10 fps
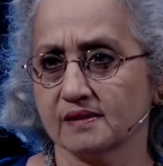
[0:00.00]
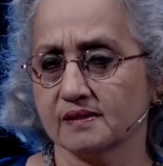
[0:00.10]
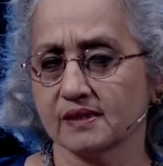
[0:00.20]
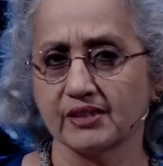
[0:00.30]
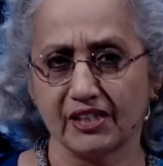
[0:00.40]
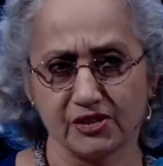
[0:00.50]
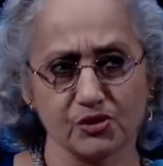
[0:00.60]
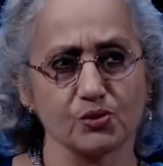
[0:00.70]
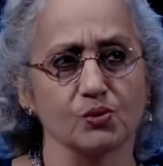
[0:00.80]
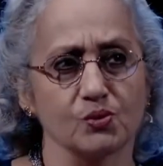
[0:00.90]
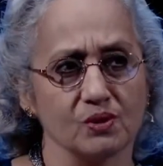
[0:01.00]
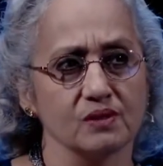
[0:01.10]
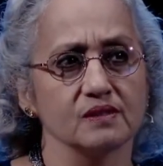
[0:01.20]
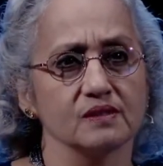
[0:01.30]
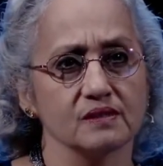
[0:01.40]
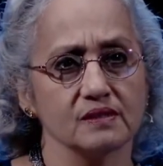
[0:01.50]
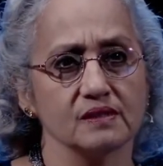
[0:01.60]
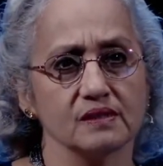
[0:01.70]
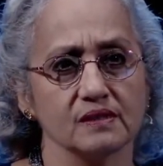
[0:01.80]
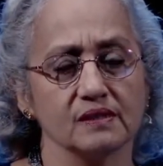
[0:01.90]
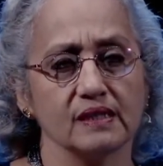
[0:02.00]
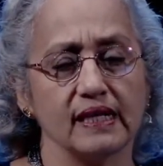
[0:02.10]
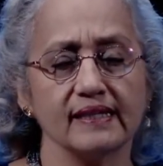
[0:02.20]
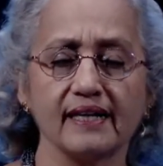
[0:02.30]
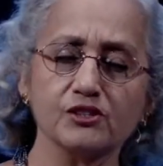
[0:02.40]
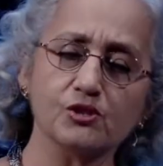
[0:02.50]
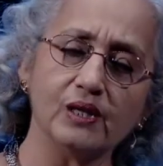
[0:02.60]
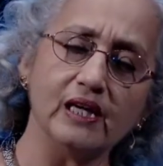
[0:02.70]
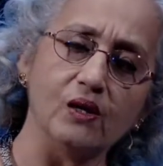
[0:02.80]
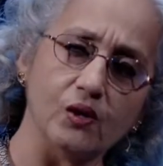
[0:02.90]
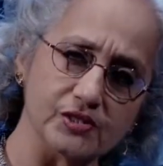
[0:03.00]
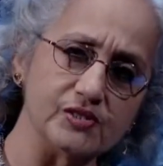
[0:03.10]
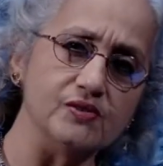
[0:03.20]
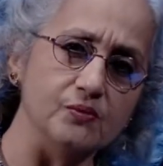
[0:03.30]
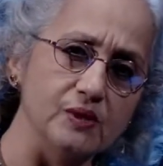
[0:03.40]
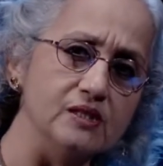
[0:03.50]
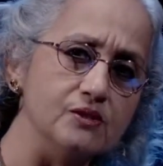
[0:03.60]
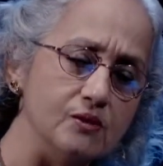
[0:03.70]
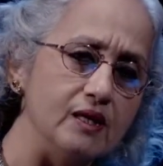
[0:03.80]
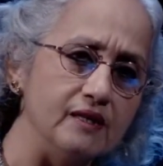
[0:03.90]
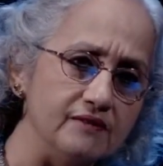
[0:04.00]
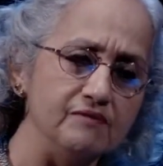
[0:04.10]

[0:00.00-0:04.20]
the great soul, had actually lost the will to live